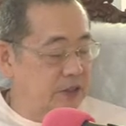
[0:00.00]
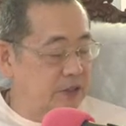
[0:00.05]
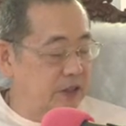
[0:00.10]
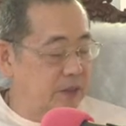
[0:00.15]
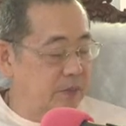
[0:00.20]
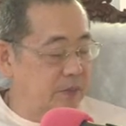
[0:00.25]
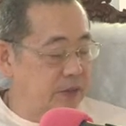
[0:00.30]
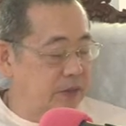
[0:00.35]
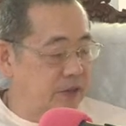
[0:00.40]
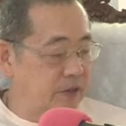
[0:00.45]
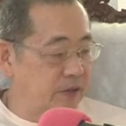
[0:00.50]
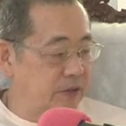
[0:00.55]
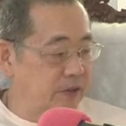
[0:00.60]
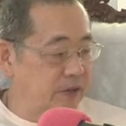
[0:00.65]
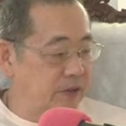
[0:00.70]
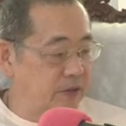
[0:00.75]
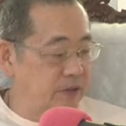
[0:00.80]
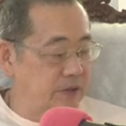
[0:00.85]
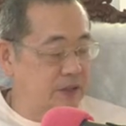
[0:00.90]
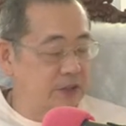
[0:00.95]
they're
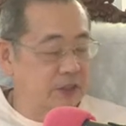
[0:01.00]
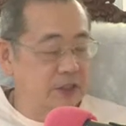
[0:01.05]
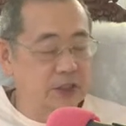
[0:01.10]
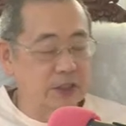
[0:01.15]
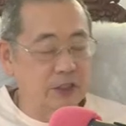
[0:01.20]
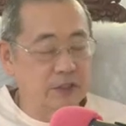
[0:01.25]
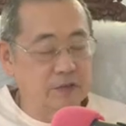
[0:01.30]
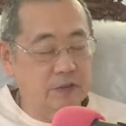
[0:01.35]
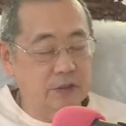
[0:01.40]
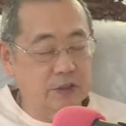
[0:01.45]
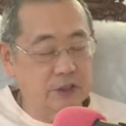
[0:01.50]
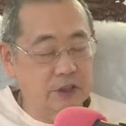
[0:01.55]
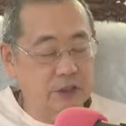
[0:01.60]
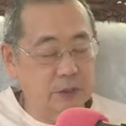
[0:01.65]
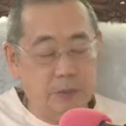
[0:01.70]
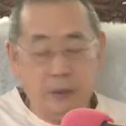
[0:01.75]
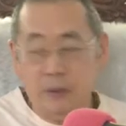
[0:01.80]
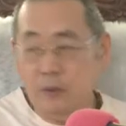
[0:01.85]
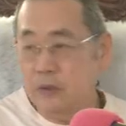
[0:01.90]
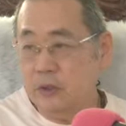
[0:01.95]
material and the jiva is
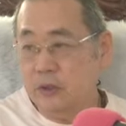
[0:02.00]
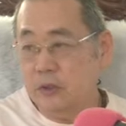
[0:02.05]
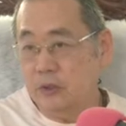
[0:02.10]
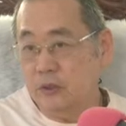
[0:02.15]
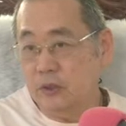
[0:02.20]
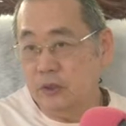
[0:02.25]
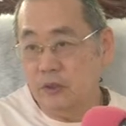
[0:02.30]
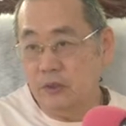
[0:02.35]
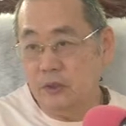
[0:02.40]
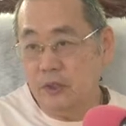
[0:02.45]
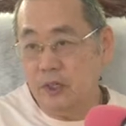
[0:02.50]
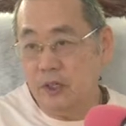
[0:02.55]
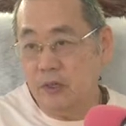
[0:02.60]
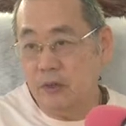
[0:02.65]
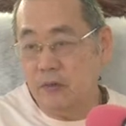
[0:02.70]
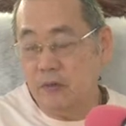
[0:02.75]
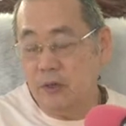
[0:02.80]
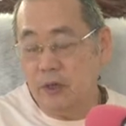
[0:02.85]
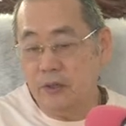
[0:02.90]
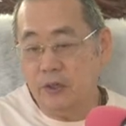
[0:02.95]
spiritual, so they're
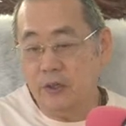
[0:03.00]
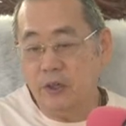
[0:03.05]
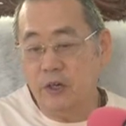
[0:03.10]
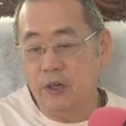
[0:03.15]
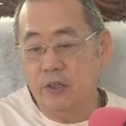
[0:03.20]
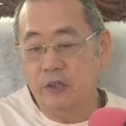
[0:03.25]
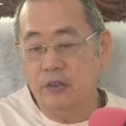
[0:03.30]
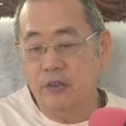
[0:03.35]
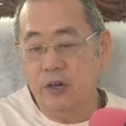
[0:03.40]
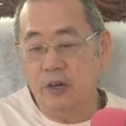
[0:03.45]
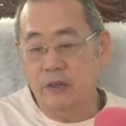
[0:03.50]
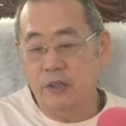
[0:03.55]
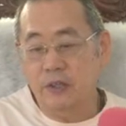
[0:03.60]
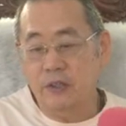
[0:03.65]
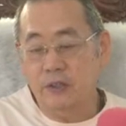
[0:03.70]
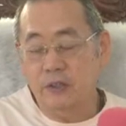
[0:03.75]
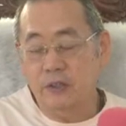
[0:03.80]
rather contrary.